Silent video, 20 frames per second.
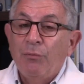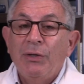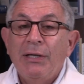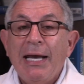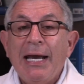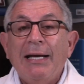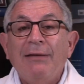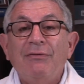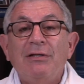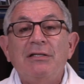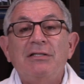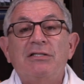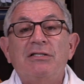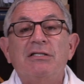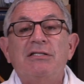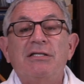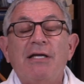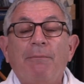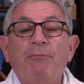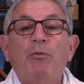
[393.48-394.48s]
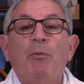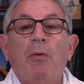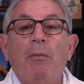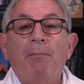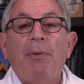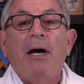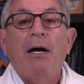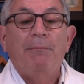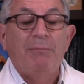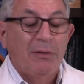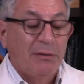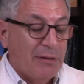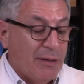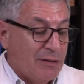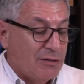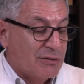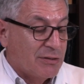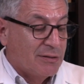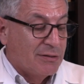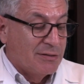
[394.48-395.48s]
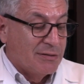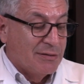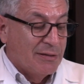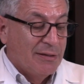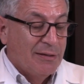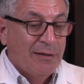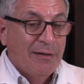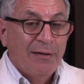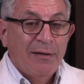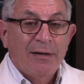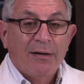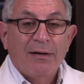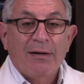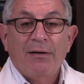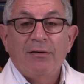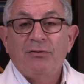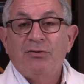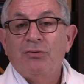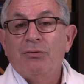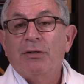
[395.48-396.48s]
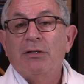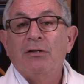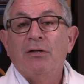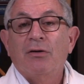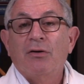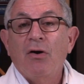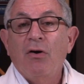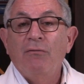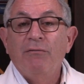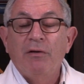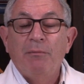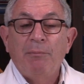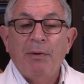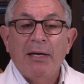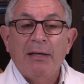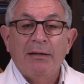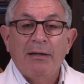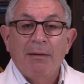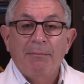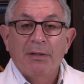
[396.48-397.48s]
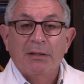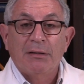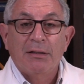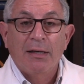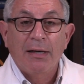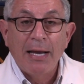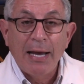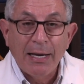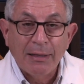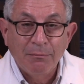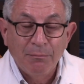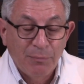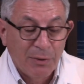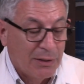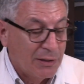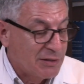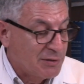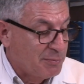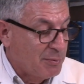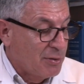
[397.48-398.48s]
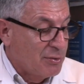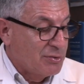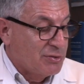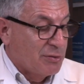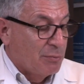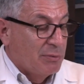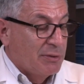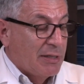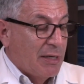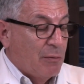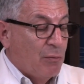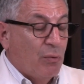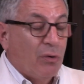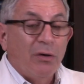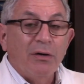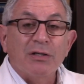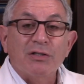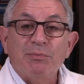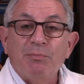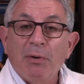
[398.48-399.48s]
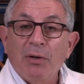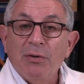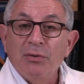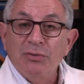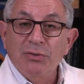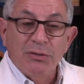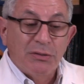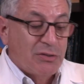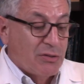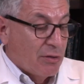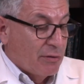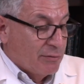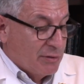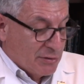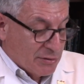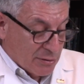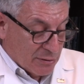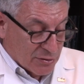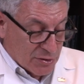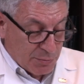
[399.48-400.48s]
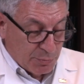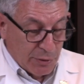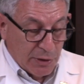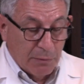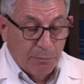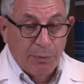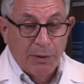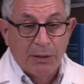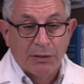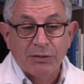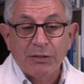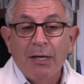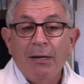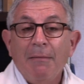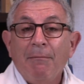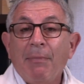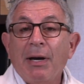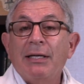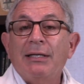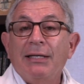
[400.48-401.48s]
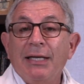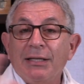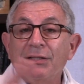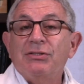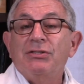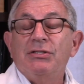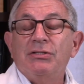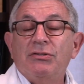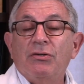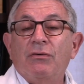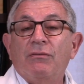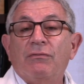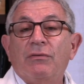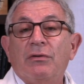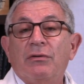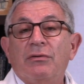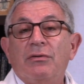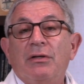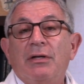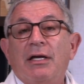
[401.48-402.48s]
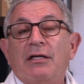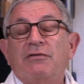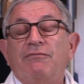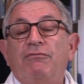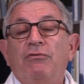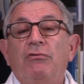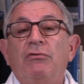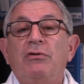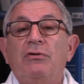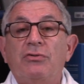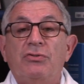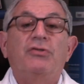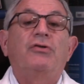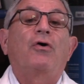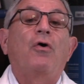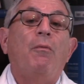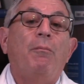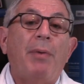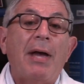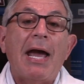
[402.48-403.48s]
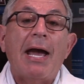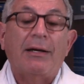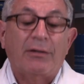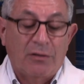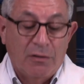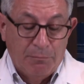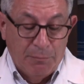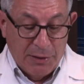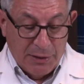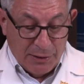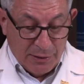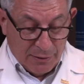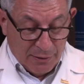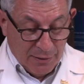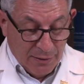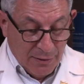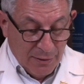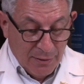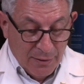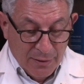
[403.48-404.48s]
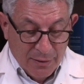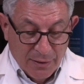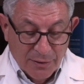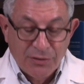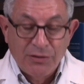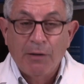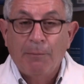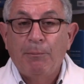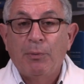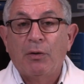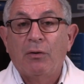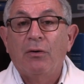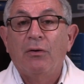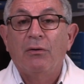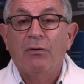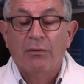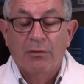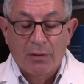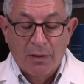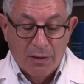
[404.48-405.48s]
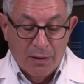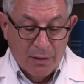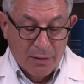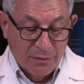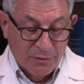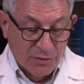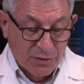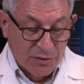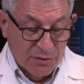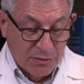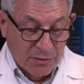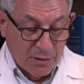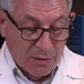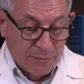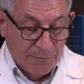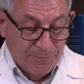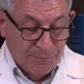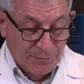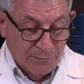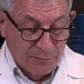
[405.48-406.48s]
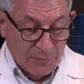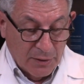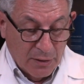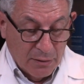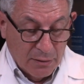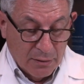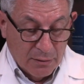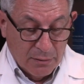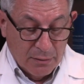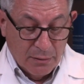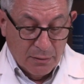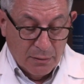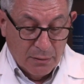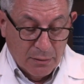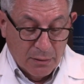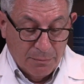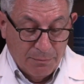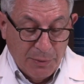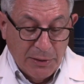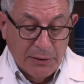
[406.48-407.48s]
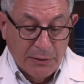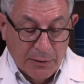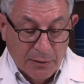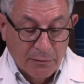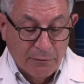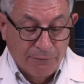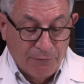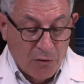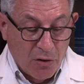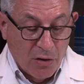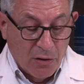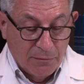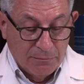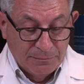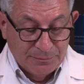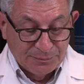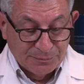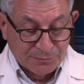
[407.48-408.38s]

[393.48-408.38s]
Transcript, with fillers: we had these susceptible populations uh, during the COVID pandemic that hadn't been exposed. So when they were exposed, you saw these little spring peaks. My guess is over the next few years, it'll go back to being a typical uh, just um, uh, a peak in the fall.